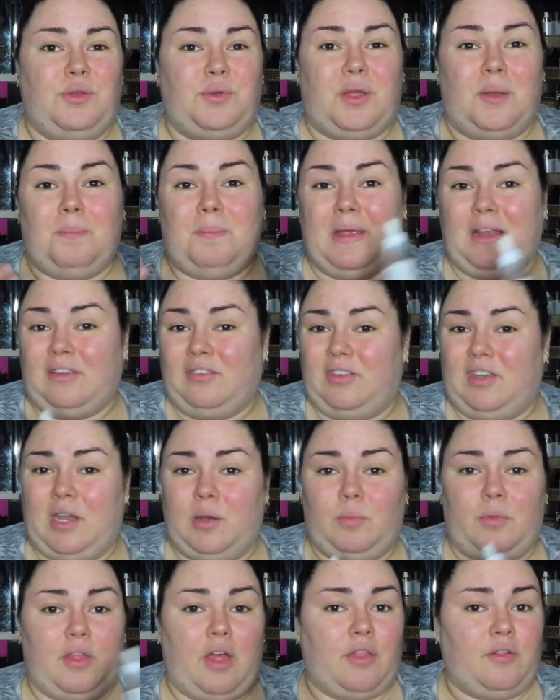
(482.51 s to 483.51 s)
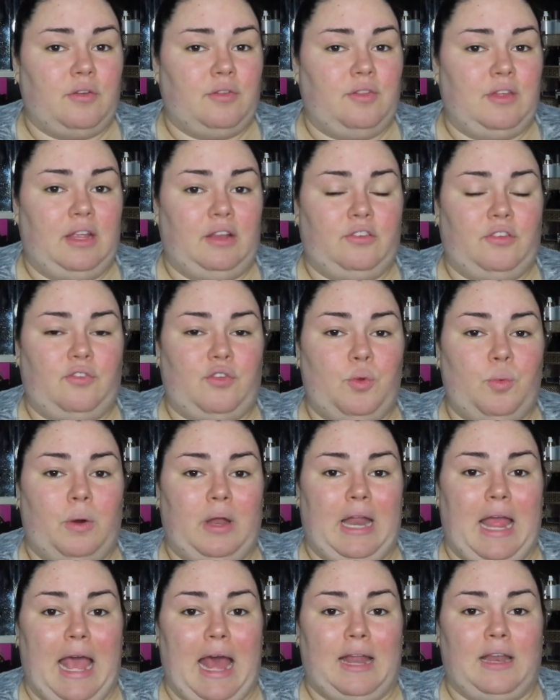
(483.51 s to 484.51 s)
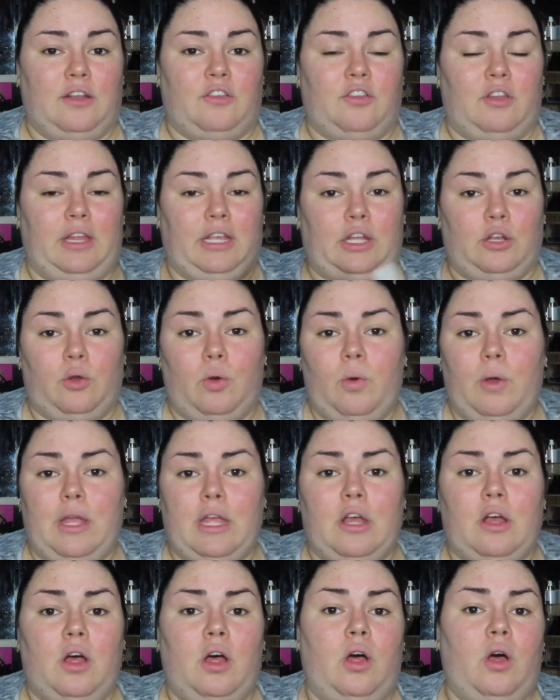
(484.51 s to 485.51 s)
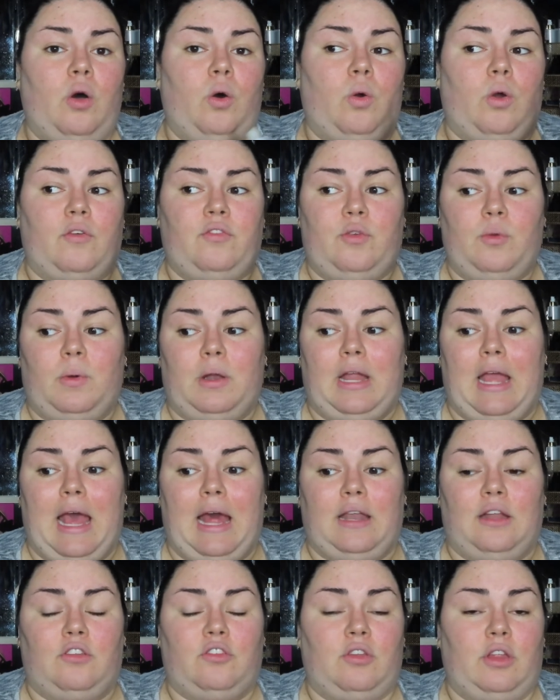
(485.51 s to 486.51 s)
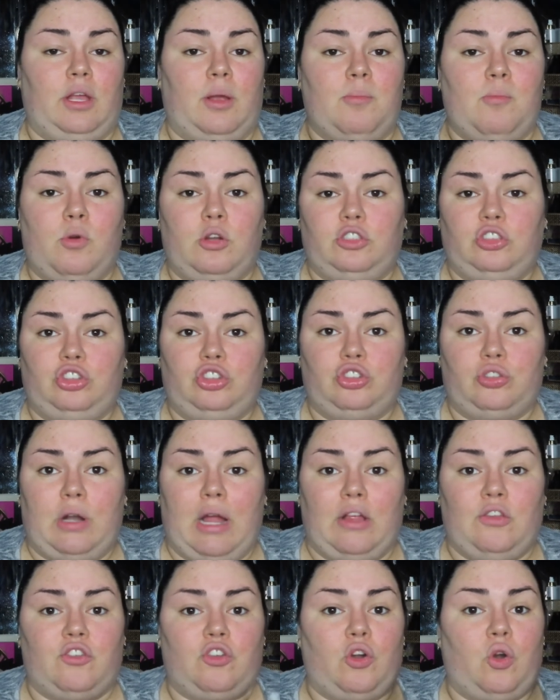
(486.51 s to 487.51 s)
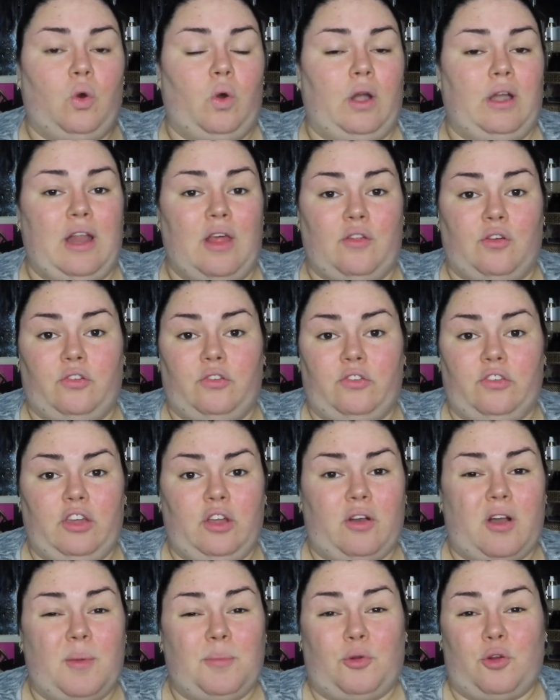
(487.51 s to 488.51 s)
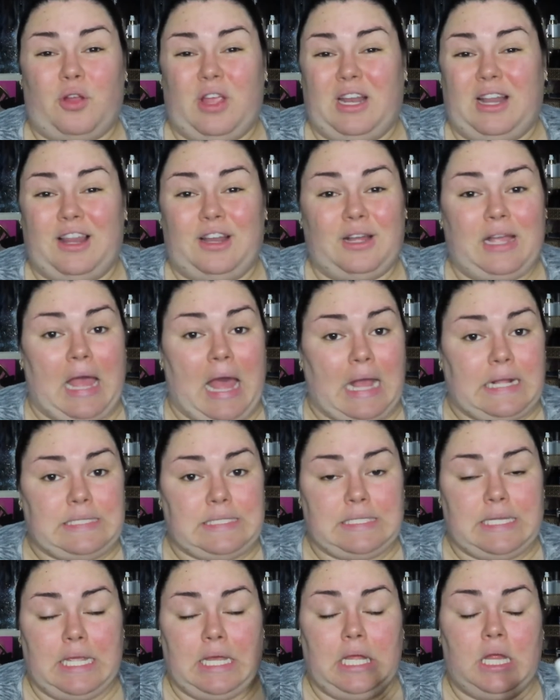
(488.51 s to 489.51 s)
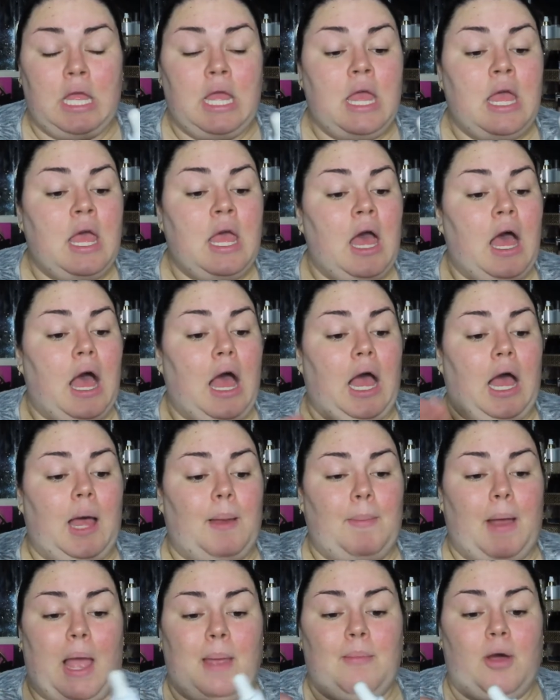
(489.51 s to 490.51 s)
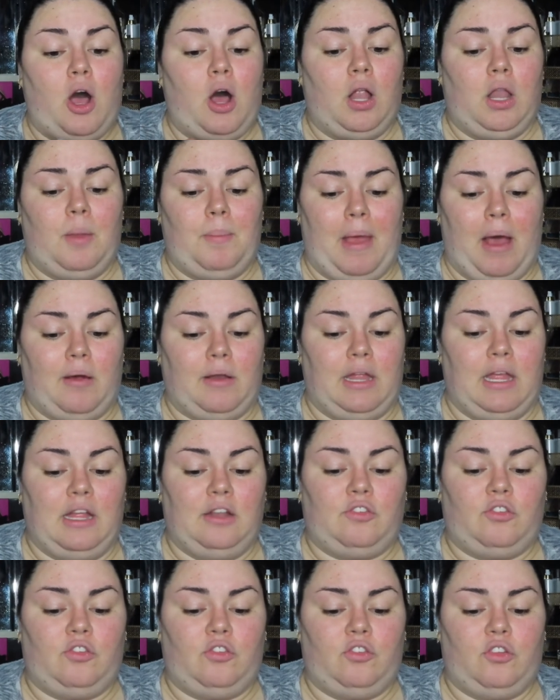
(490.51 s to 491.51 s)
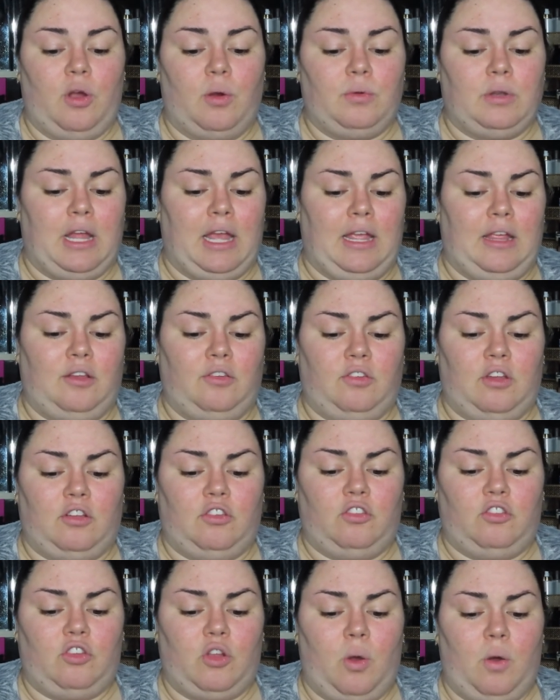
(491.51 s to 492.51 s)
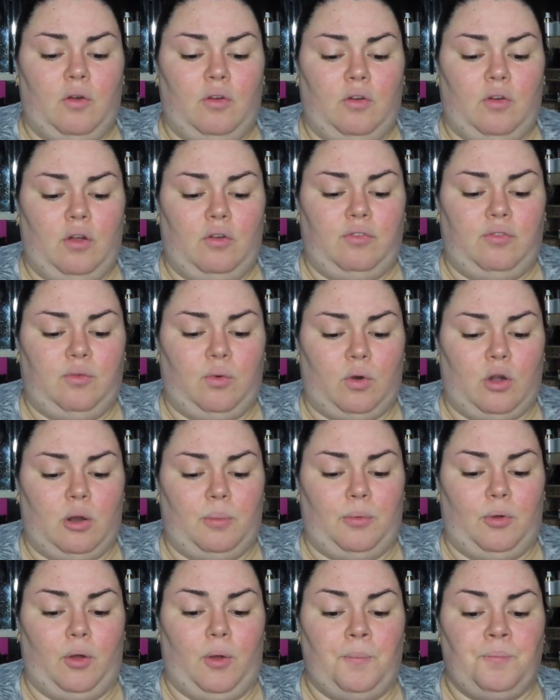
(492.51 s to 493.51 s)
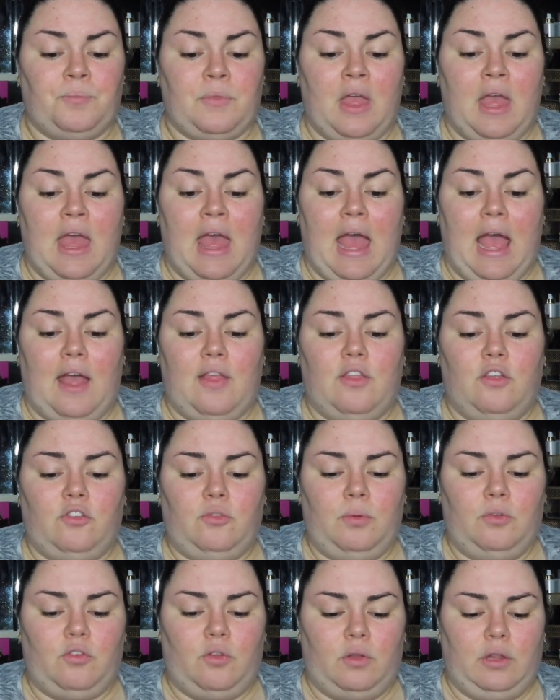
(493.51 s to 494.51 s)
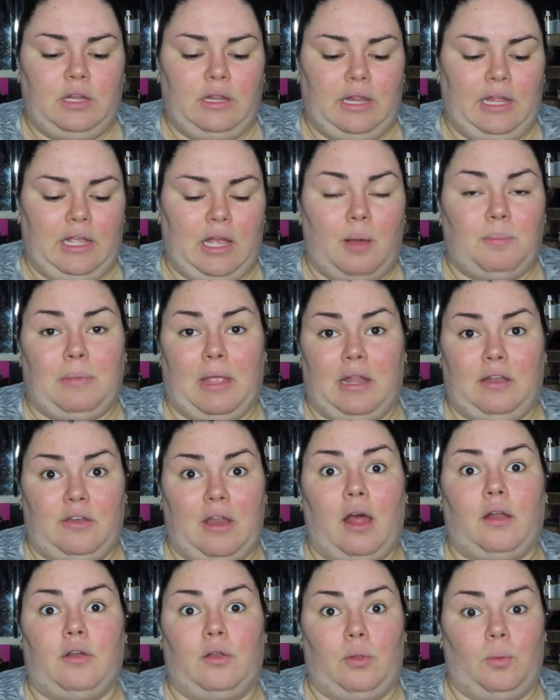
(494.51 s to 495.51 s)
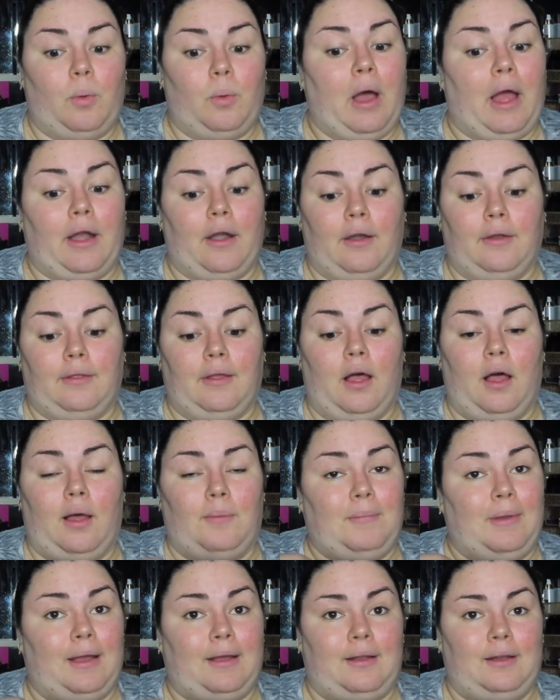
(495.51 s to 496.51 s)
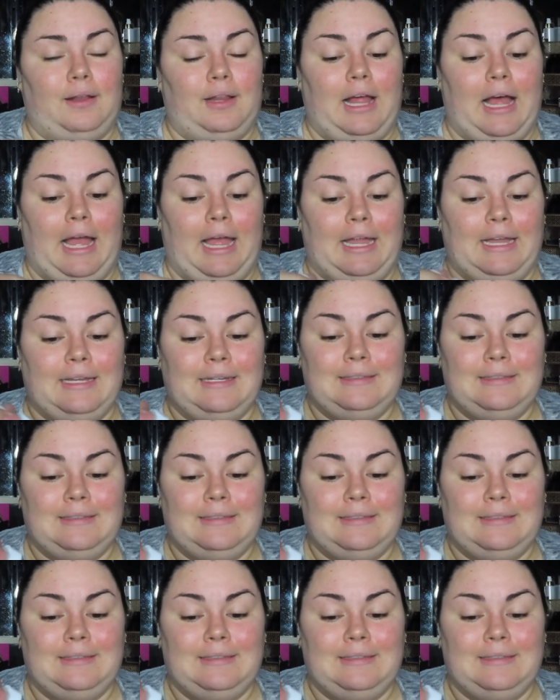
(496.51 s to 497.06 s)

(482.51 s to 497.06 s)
You can mix it in with other things if you want to add it to like an oil, or if you want to add it to like a moisturizer or another serum, create a little cocktail. I'm all about it. It's so nice. It's so affordable. And this was only like, I'm getting down to the wire, y'all, I'm not gonna lie.